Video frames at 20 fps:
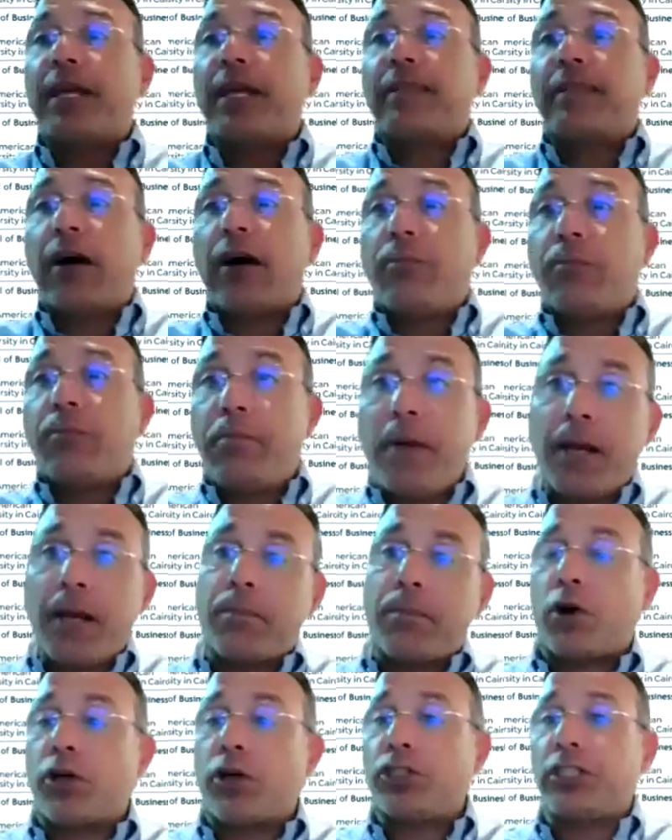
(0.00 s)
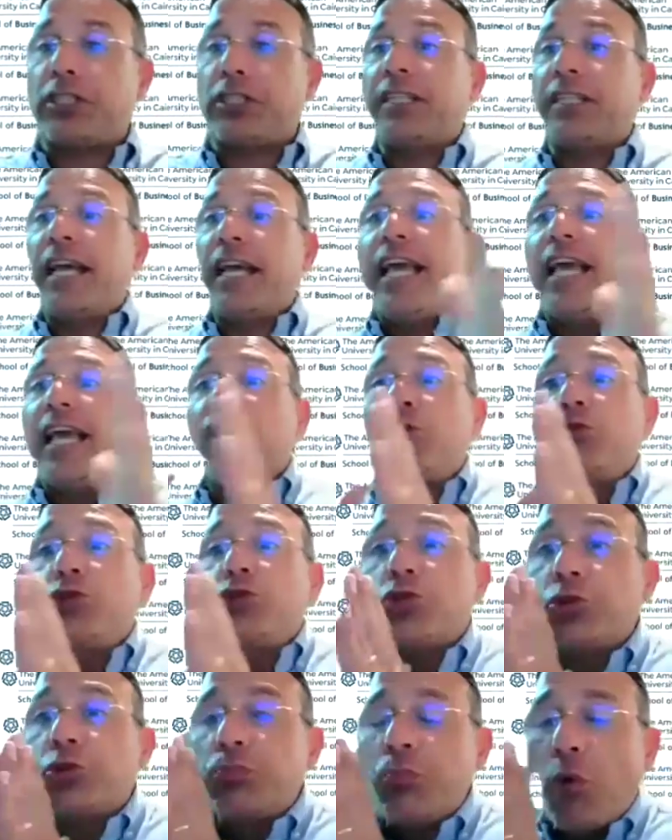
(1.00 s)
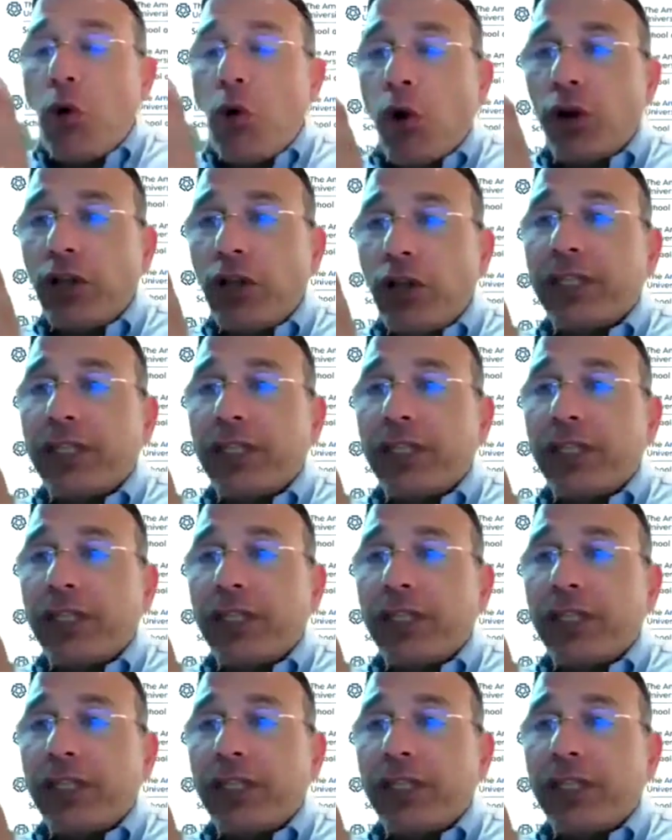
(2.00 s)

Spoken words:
down big projects into small